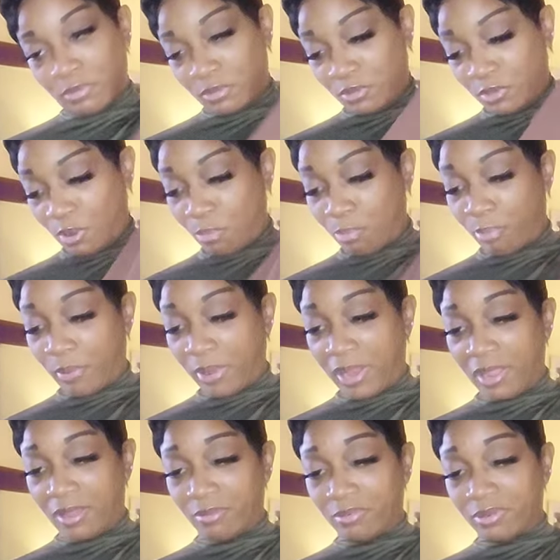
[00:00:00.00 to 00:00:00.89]
you know,
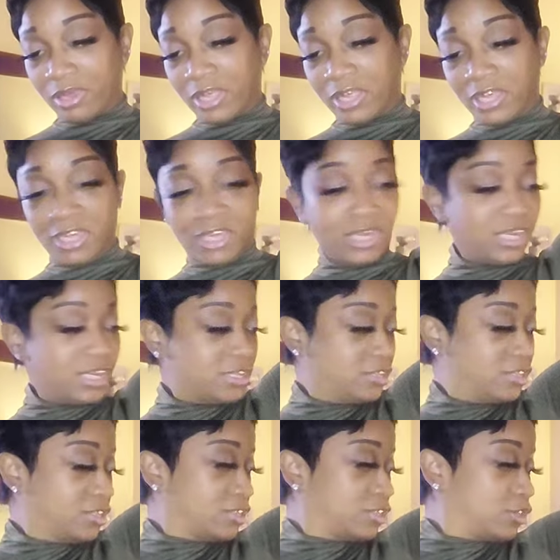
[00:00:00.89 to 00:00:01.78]
brown
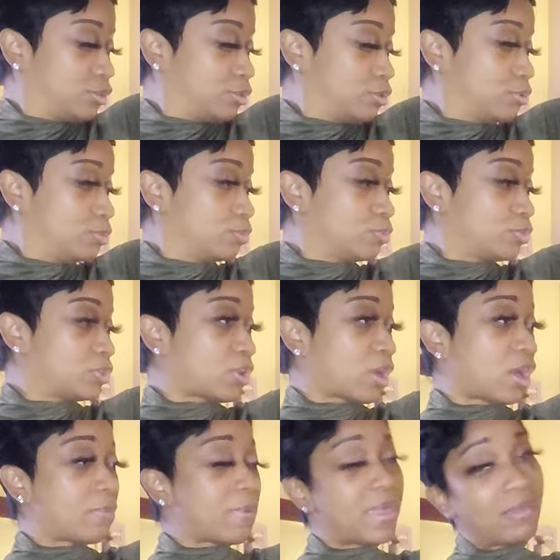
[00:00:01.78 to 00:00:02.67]
again just to
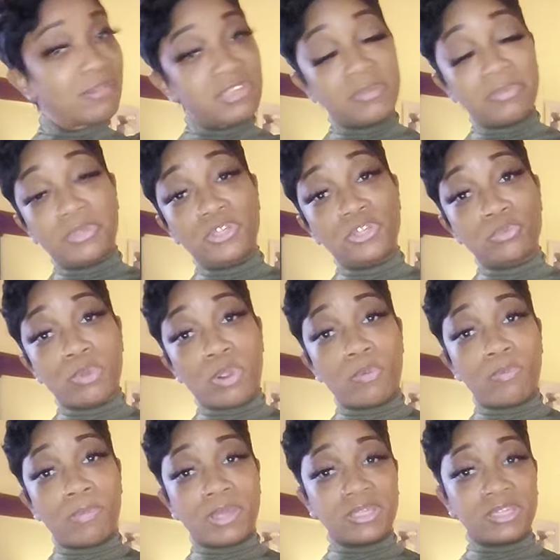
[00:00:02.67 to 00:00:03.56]
so I have something to
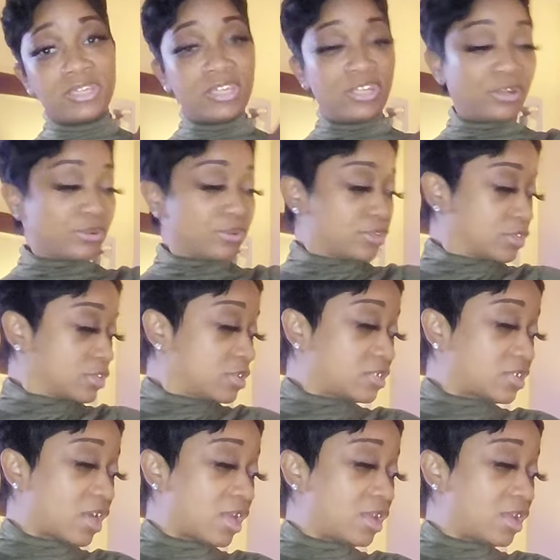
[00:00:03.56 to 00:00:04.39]
wear with my sneakers because